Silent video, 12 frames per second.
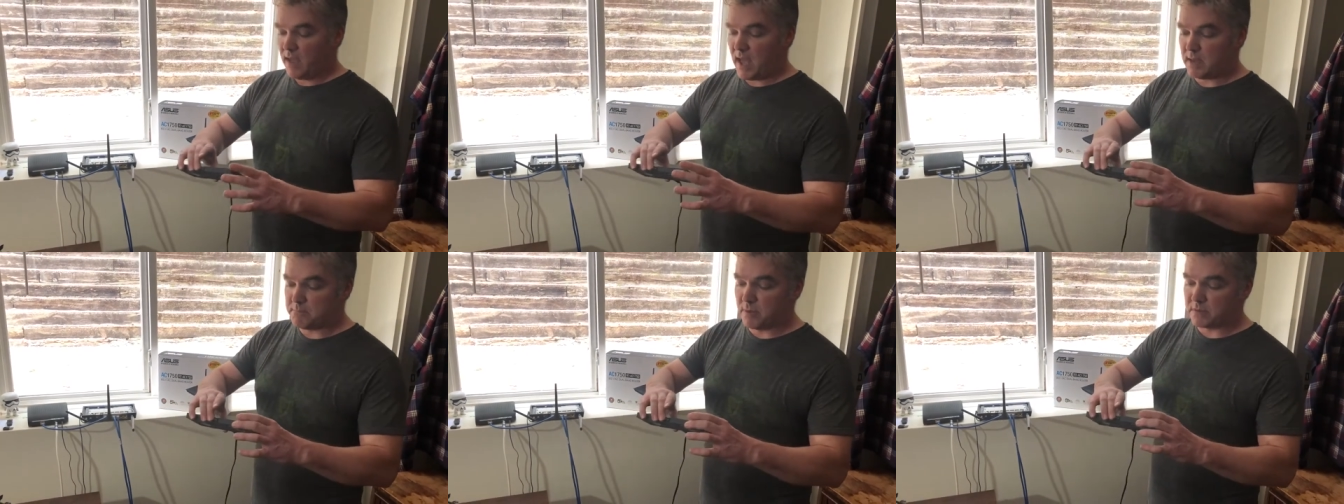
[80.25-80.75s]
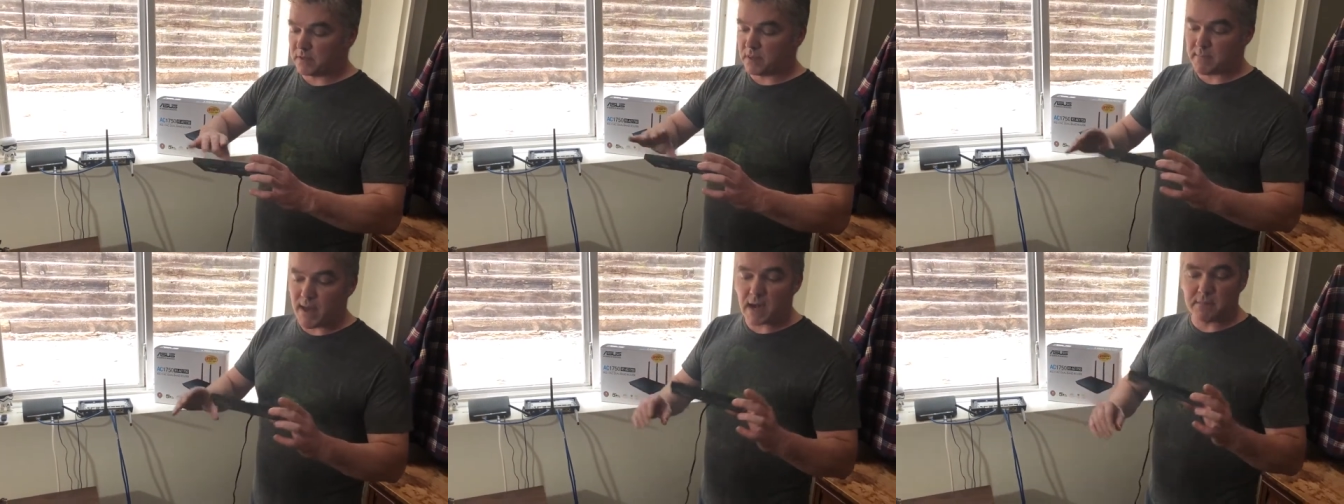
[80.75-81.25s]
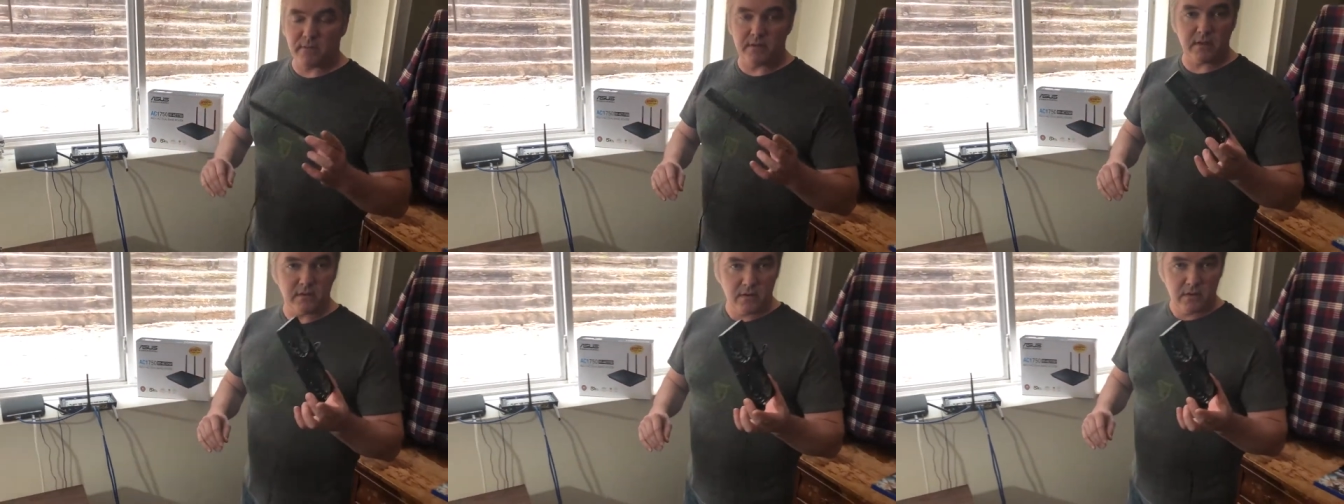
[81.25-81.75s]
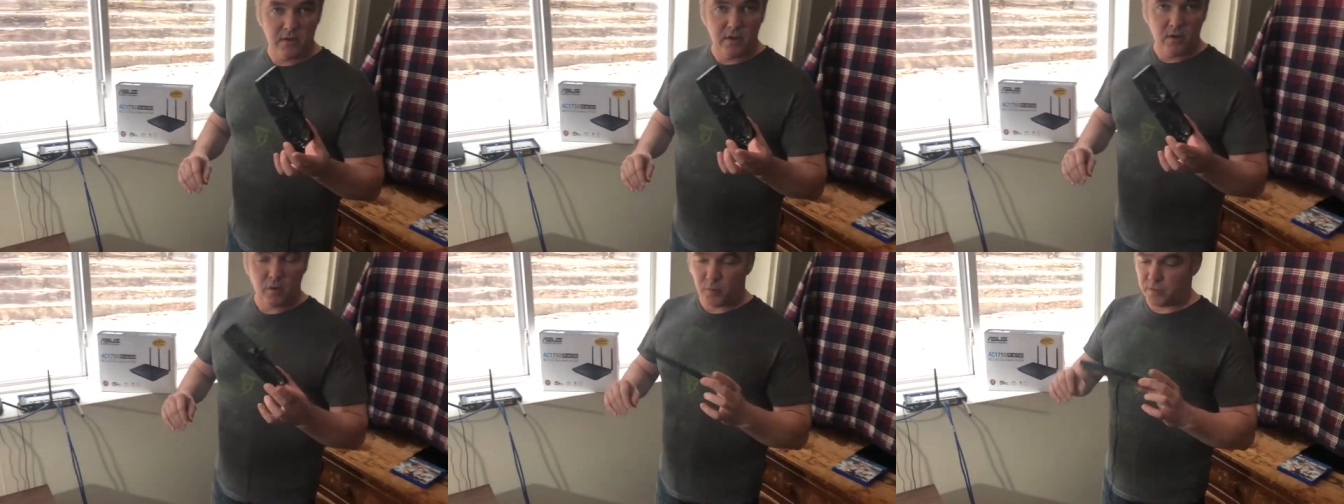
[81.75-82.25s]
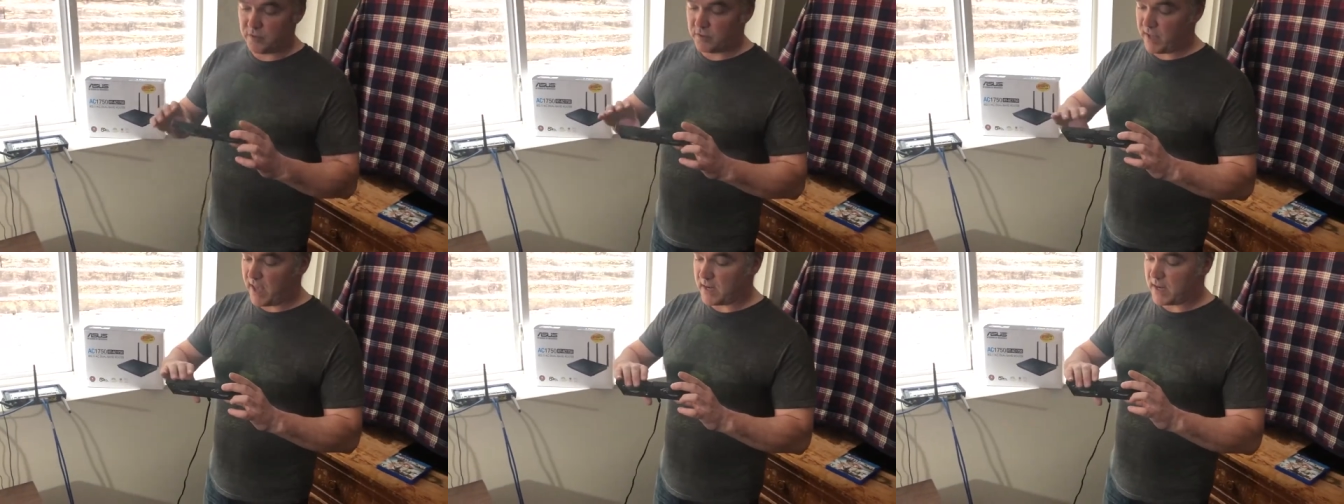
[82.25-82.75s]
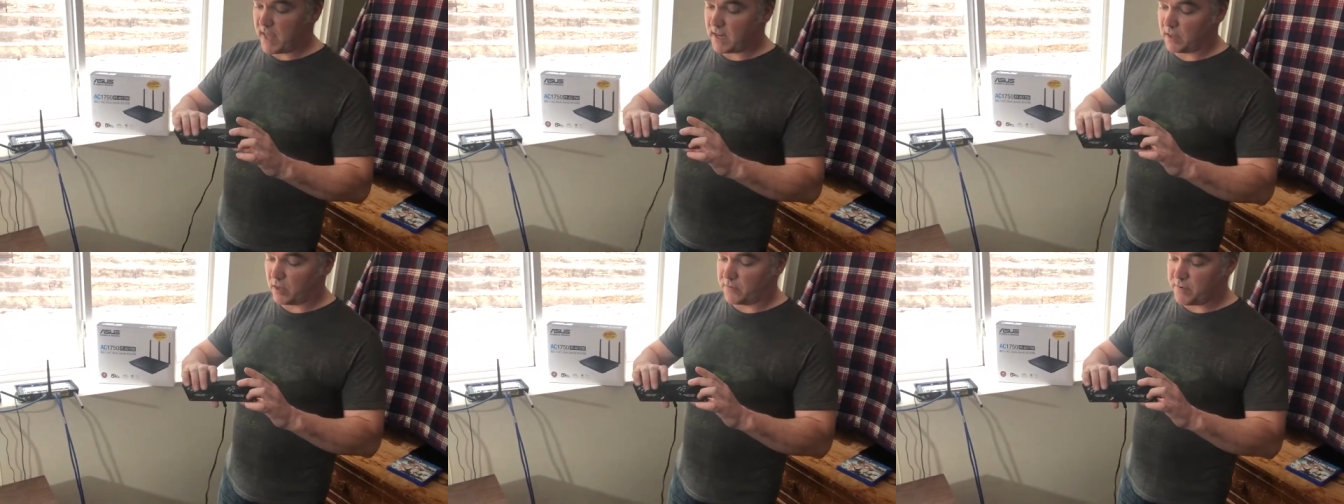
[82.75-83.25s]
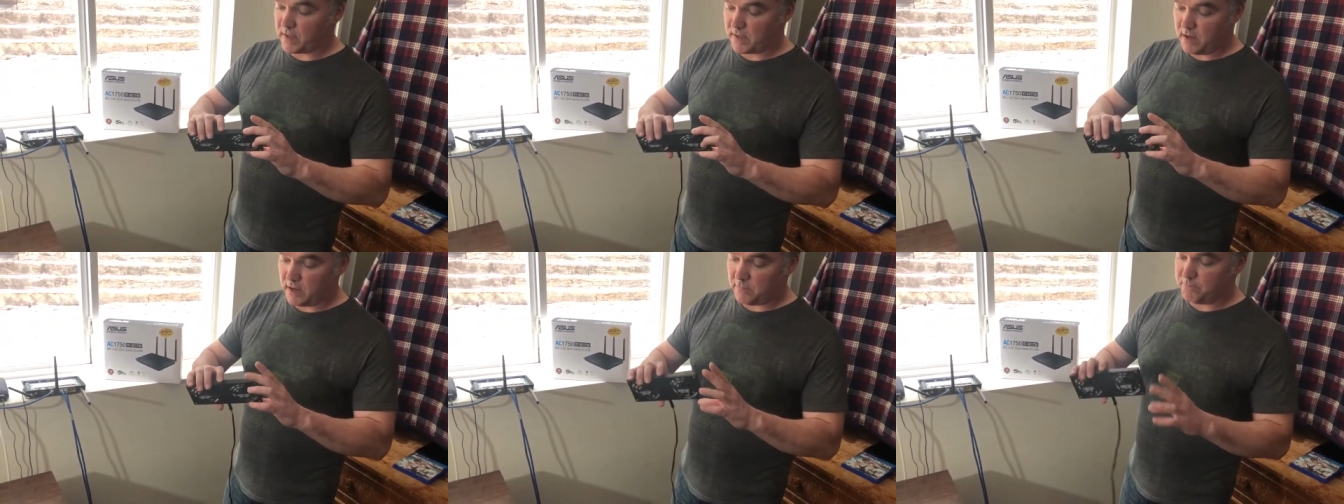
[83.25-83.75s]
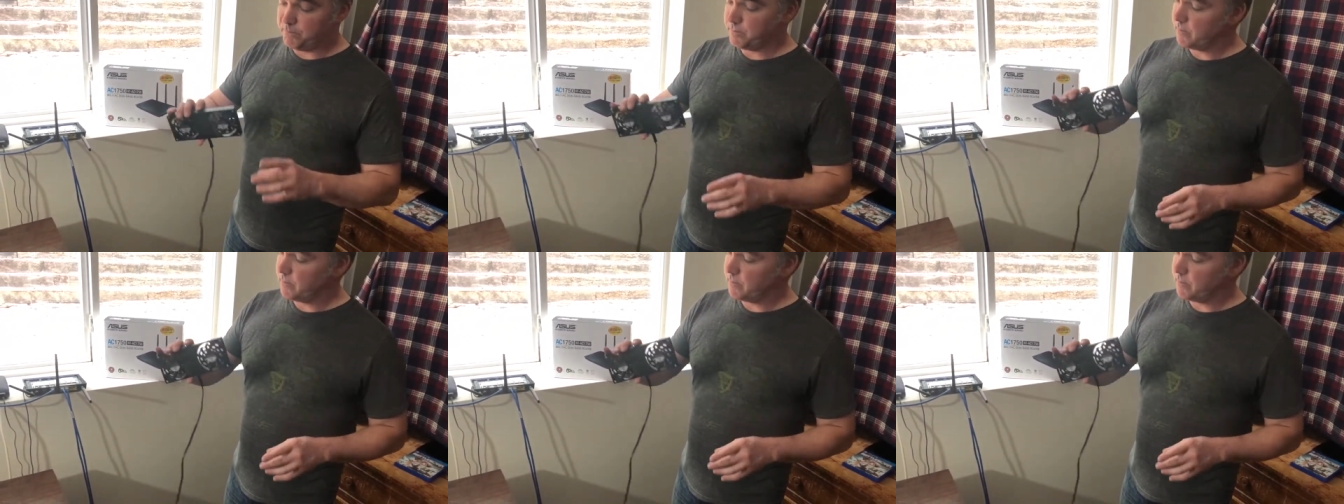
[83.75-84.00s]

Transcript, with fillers: And built into the bottom of it was this handy dandy little fella here.